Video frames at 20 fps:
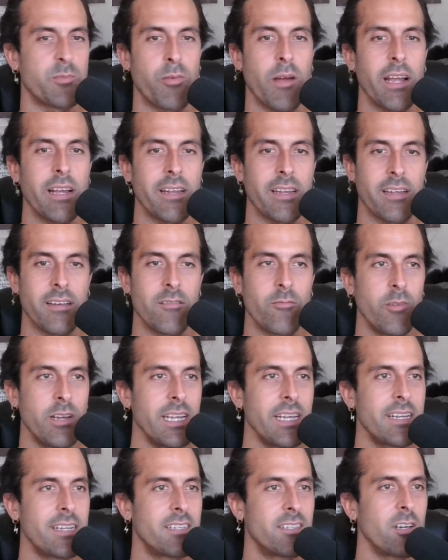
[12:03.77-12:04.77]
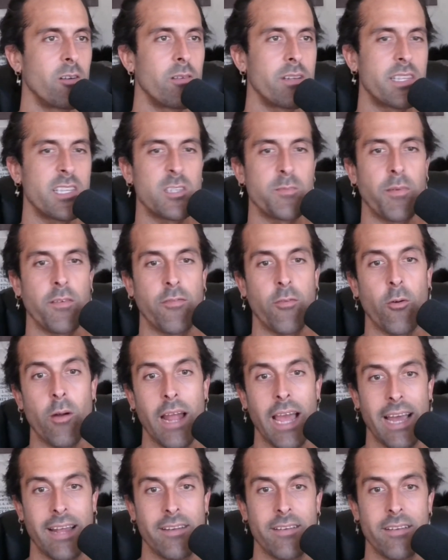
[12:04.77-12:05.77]
pregnant? We need to deal with this
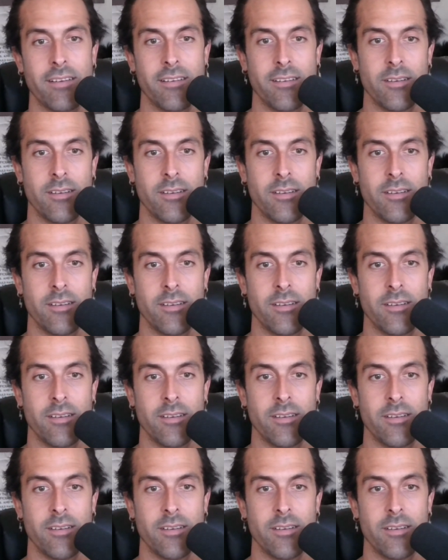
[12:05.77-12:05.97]
beforehand.